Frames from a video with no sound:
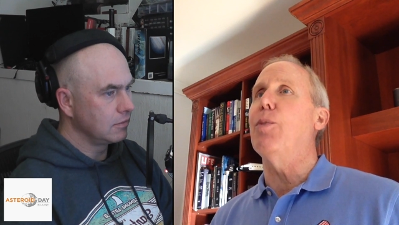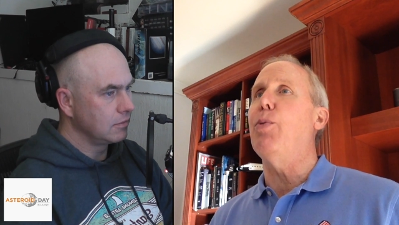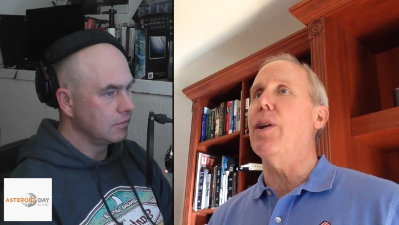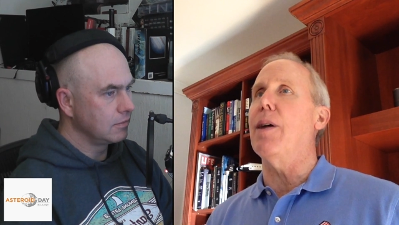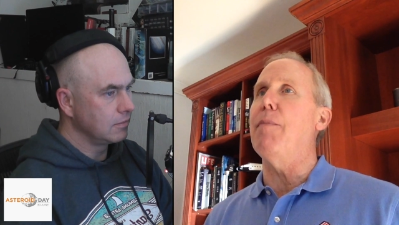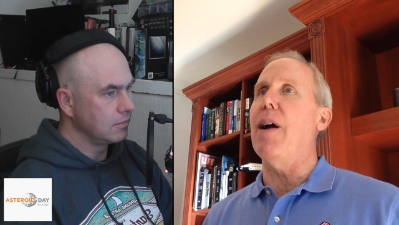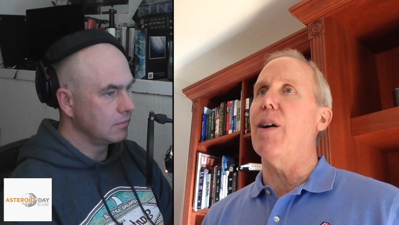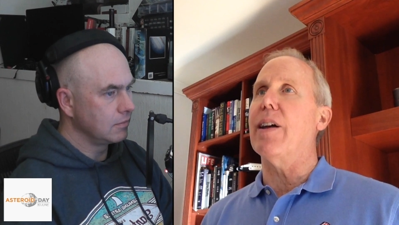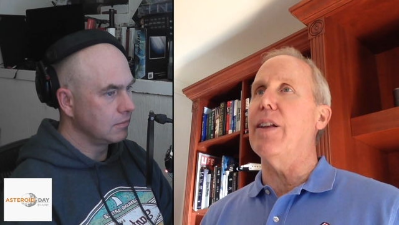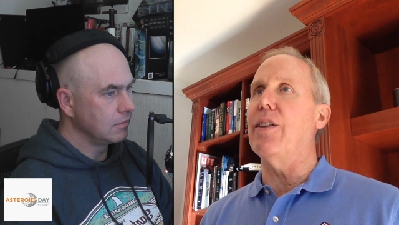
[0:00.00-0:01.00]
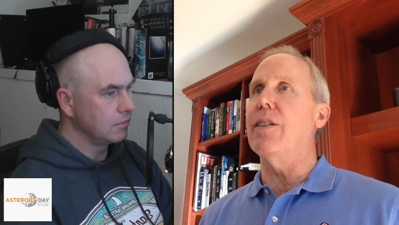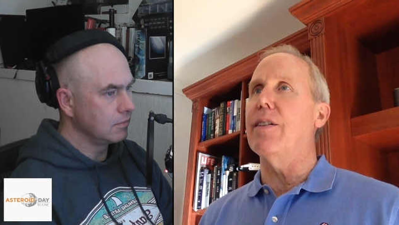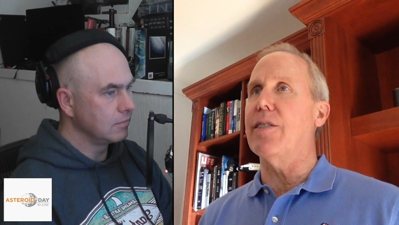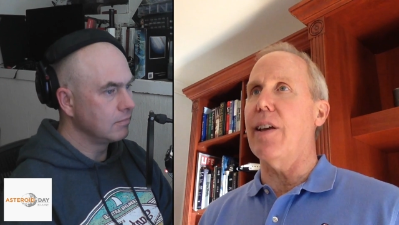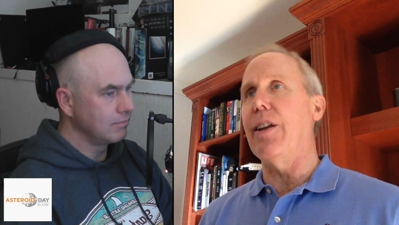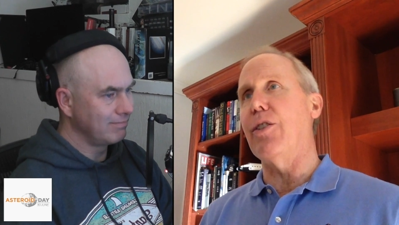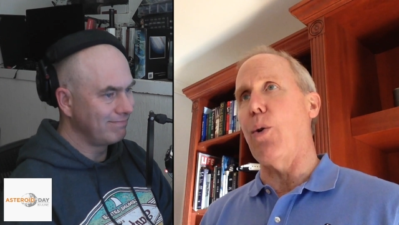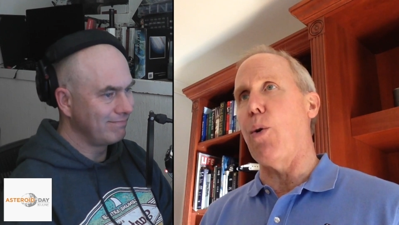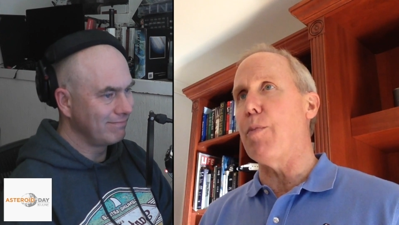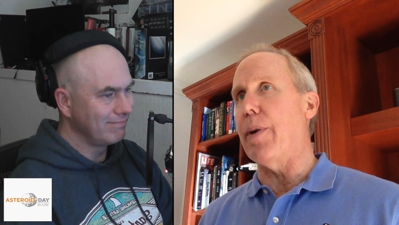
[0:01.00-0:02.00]
Speaker 1: to put Americans
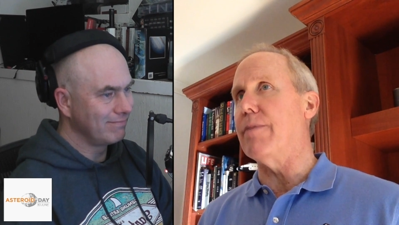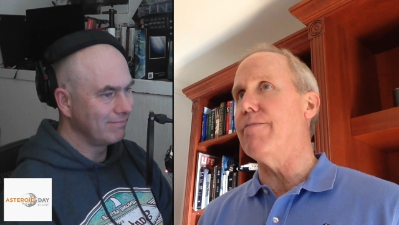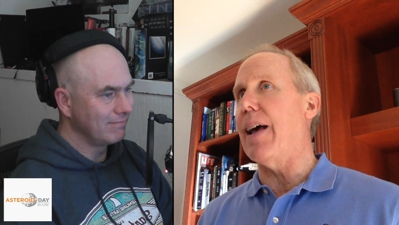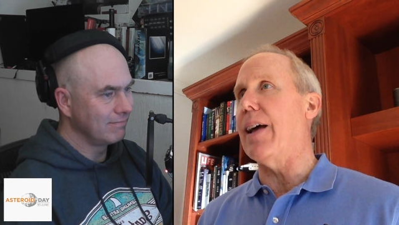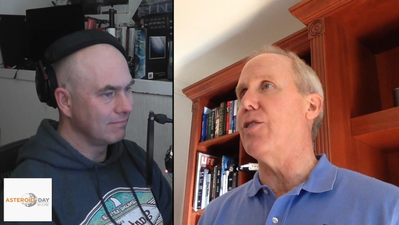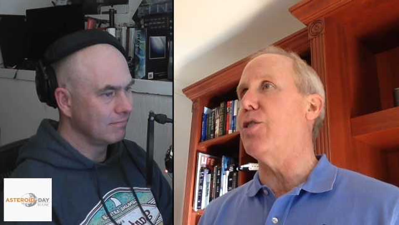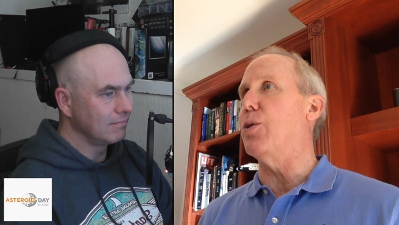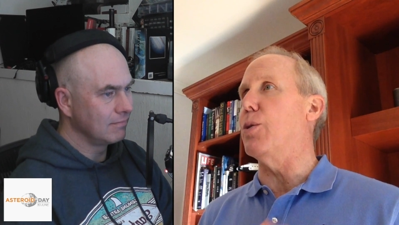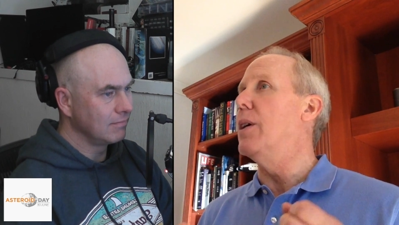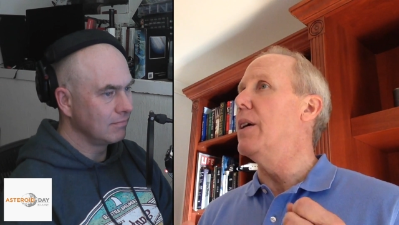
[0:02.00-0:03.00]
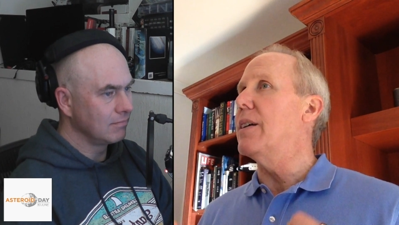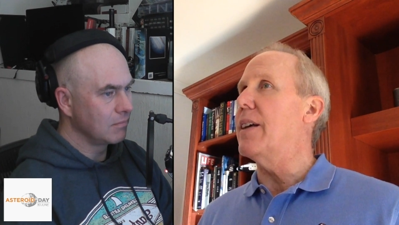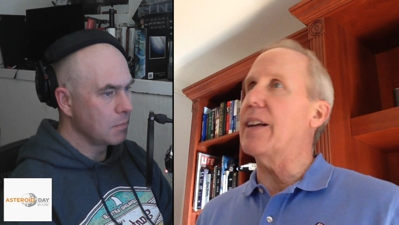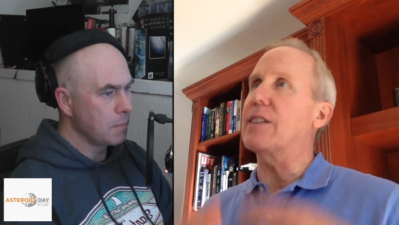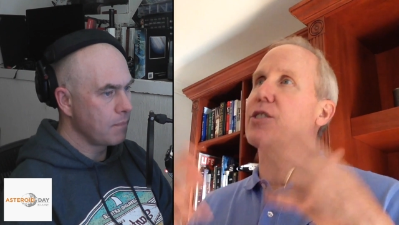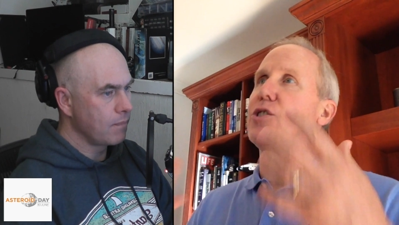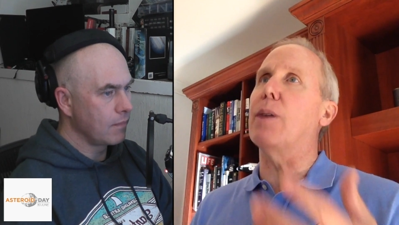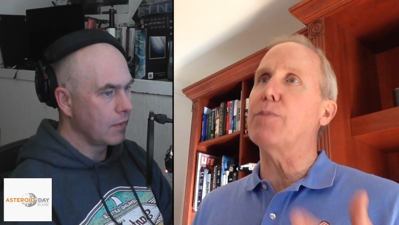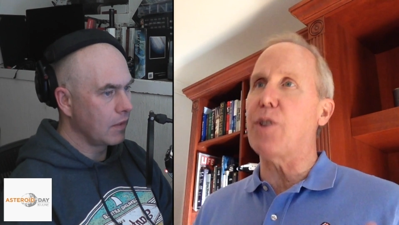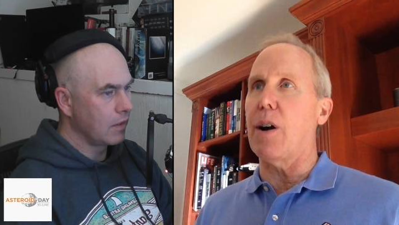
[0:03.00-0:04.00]
into orbit and to get us
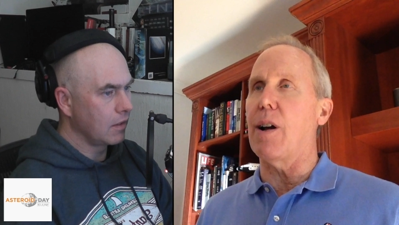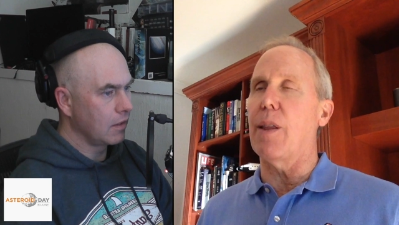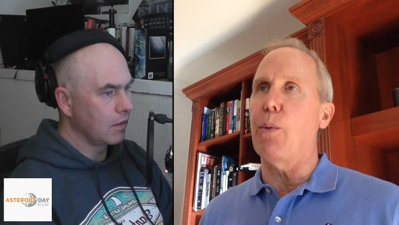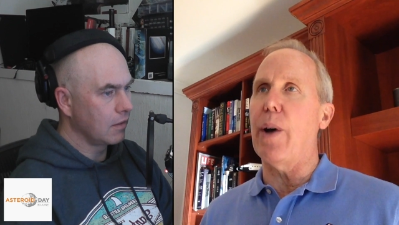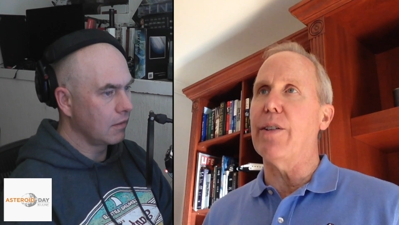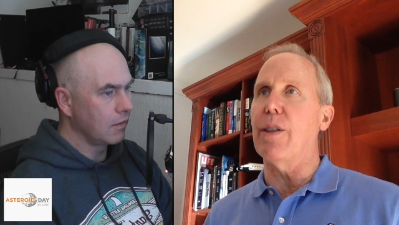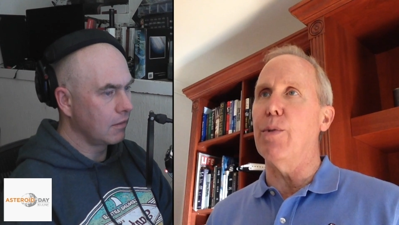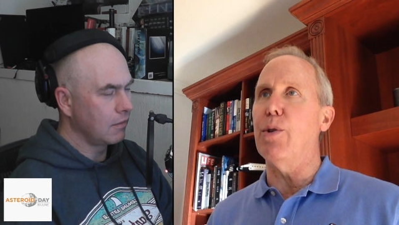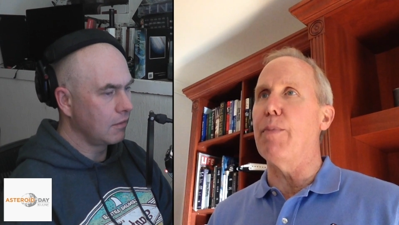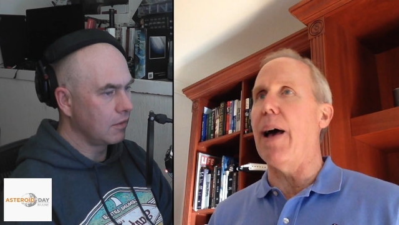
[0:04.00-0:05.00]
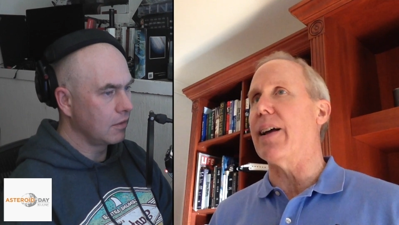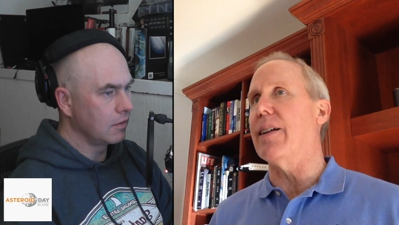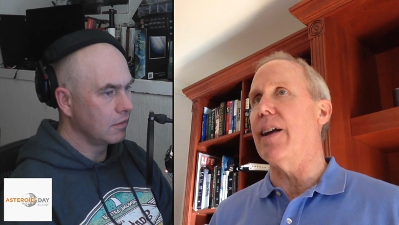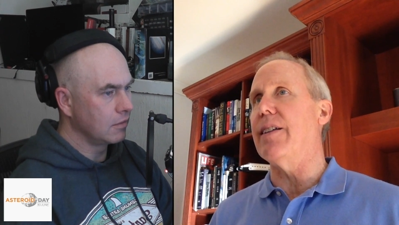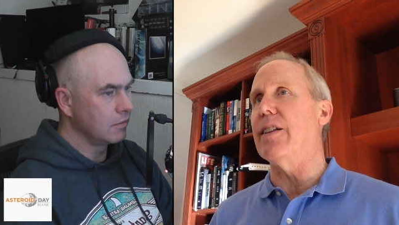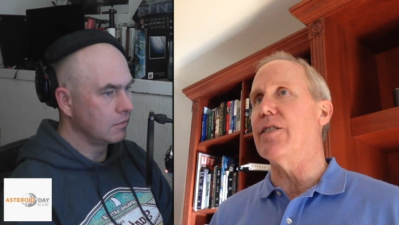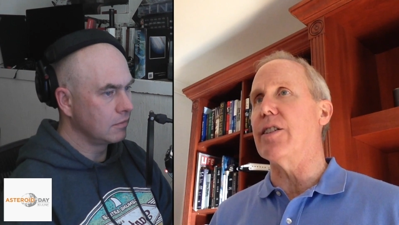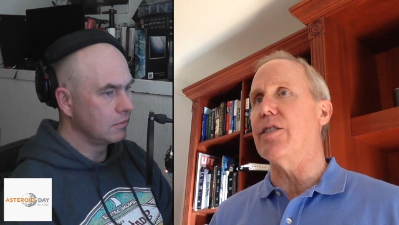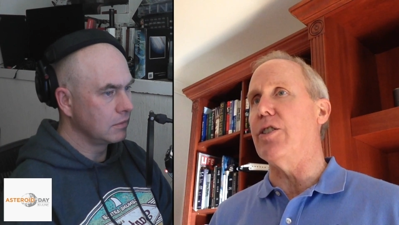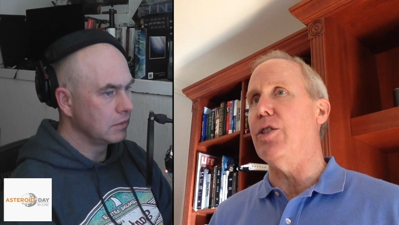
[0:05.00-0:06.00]
jump started on the way to the moon back in
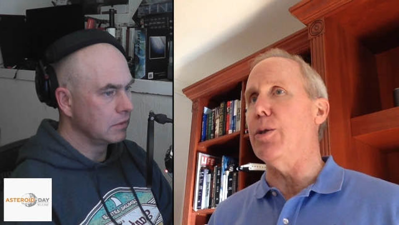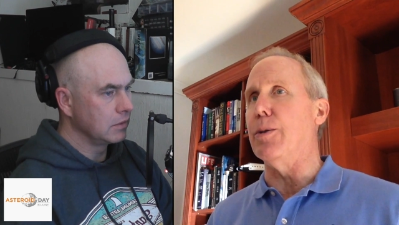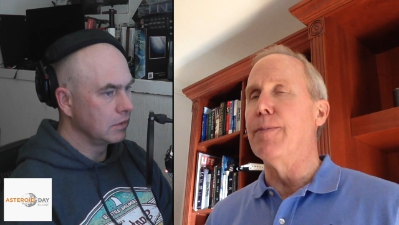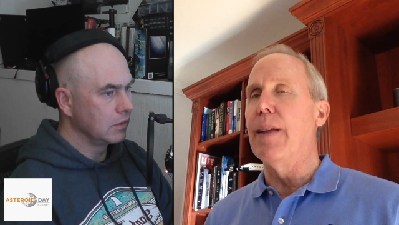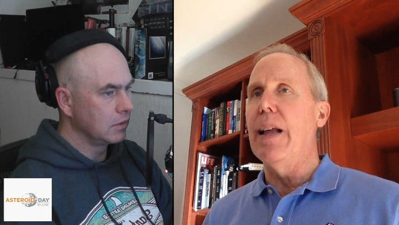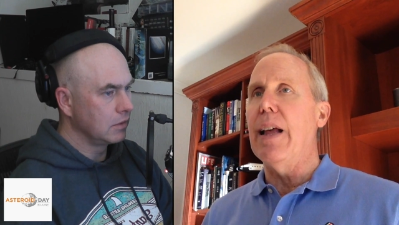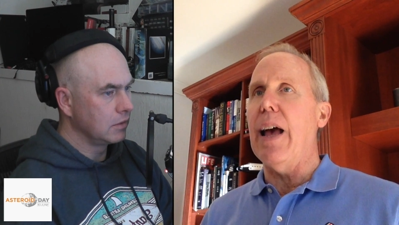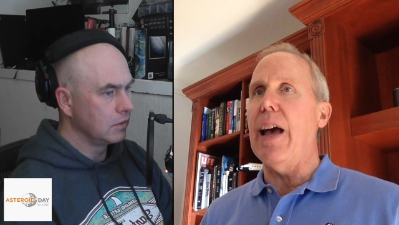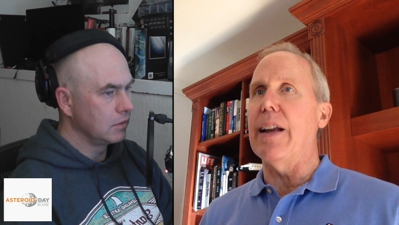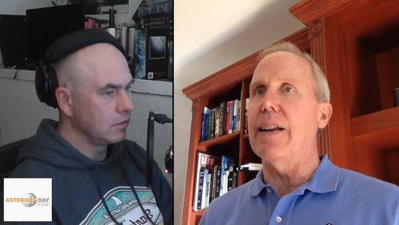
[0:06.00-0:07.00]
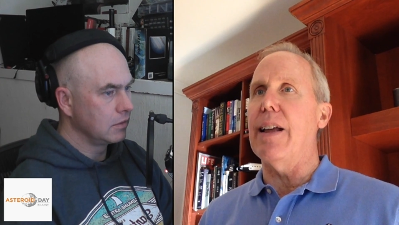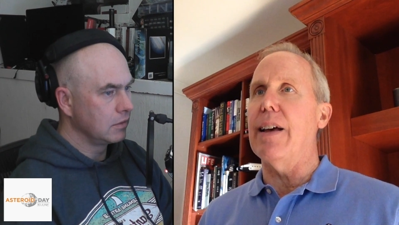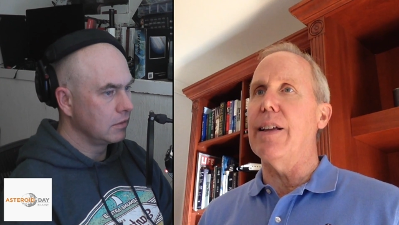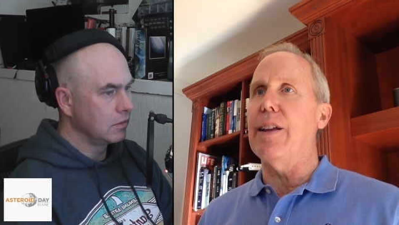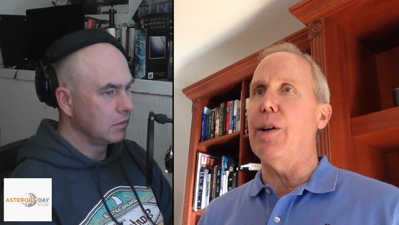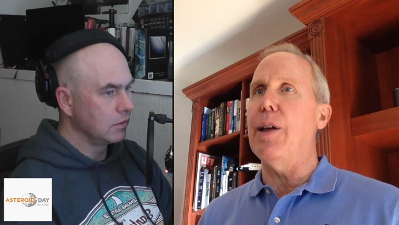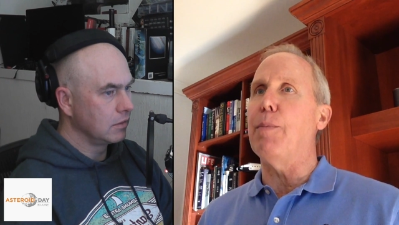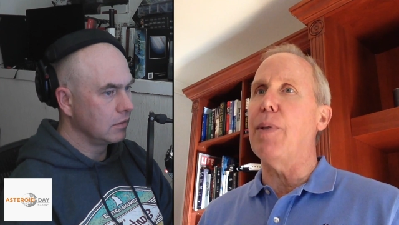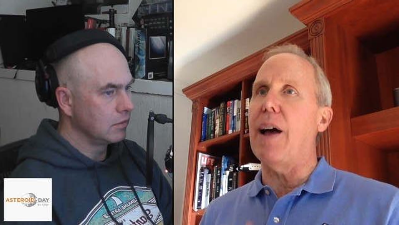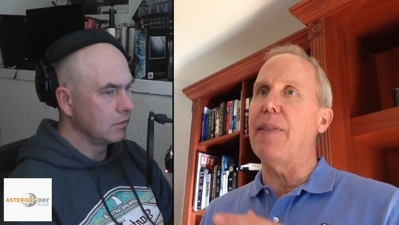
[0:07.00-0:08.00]
1962. And uh, you know,
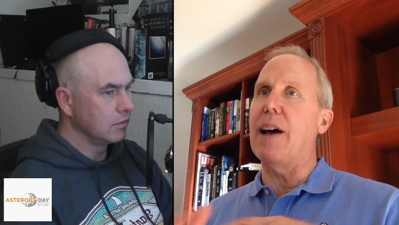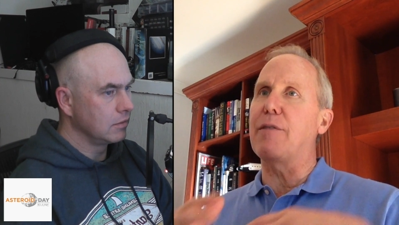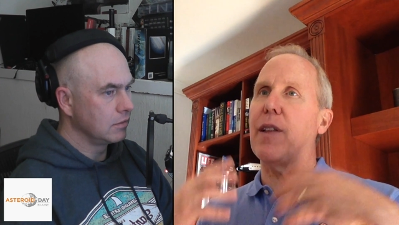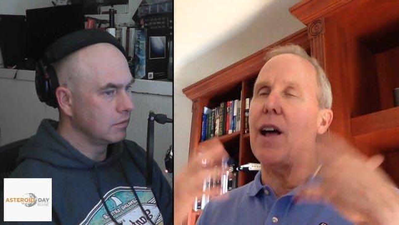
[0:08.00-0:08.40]
he applied that